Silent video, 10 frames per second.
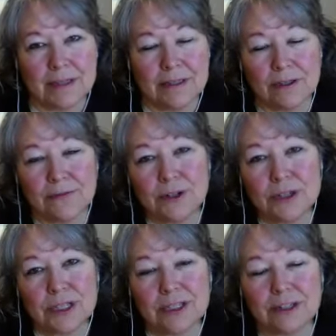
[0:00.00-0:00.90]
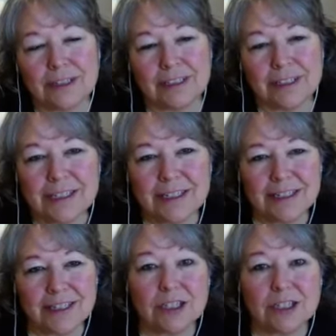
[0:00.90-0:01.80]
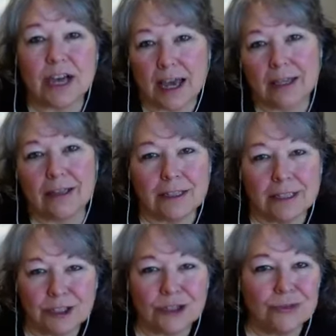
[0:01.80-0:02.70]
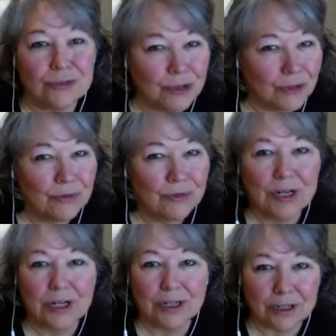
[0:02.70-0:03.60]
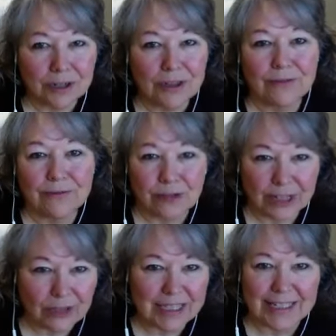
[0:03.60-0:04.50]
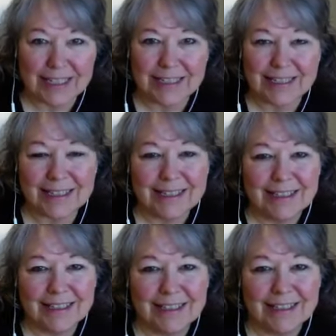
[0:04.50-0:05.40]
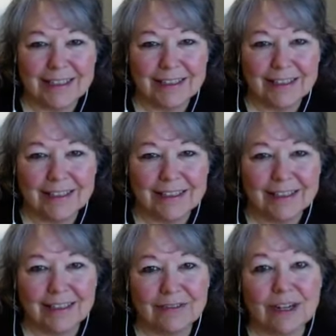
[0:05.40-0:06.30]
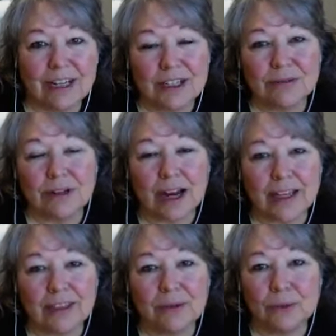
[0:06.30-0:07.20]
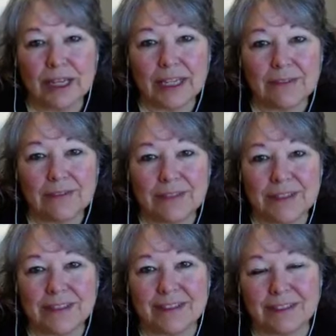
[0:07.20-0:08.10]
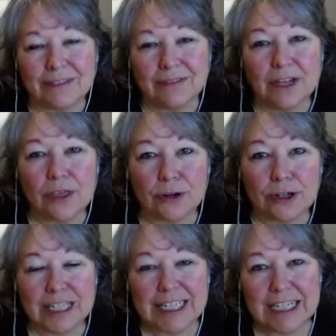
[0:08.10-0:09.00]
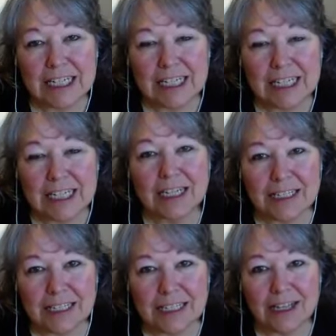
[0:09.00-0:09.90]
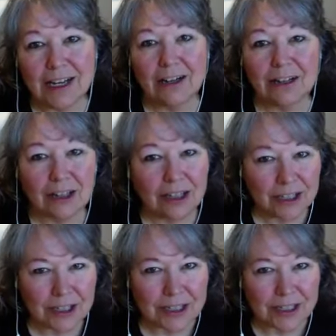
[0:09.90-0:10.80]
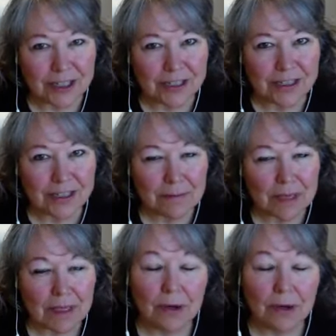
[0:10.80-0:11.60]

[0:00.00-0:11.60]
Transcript: So, the first thing on the list is to dial into new earth frequencies. Get ready to ride the waves of 13D consciousness.